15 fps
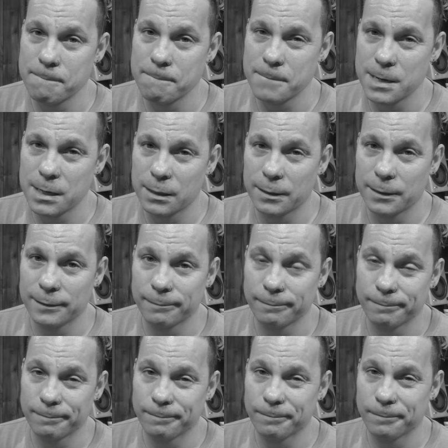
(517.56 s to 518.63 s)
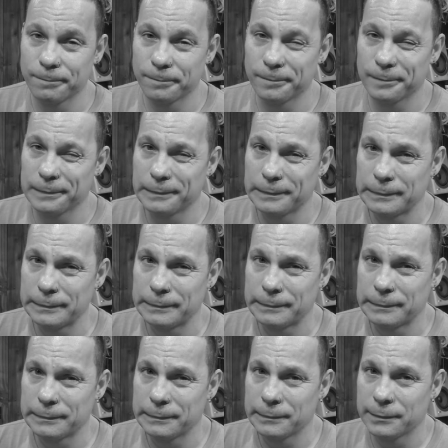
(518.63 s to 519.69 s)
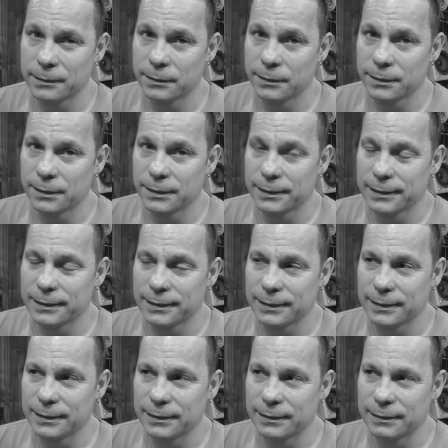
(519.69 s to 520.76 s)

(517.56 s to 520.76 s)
No one is speaking in this clip.